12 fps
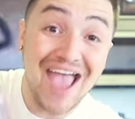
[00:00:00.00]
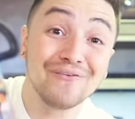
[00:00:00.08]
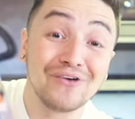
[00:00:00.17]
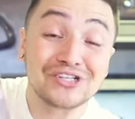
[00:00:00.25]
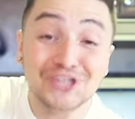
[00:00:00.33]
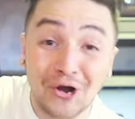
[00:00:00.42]
a
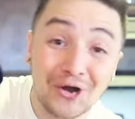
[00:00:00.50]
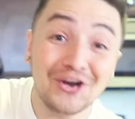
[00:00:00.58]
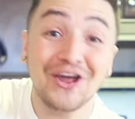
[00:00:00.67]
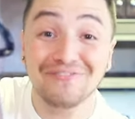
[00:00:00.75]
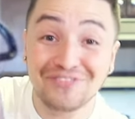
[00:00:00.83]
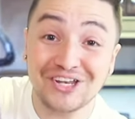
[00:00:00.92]

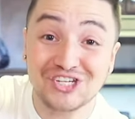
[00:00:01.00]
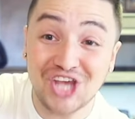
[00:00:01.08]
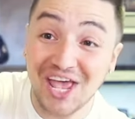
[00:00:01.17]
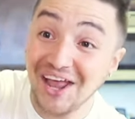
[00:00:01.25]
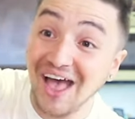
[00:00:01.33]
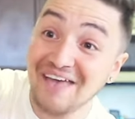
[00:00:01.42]
Return of the
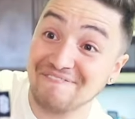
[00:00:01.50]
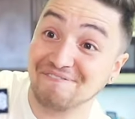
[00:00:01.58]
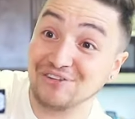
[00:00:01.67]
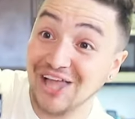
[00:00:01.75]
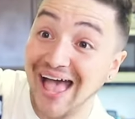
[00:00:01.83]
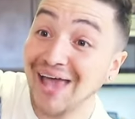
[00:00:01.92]
Jedi
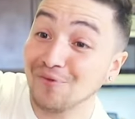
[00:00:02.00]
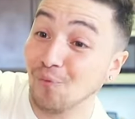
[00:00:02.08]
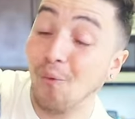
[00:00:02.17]
flat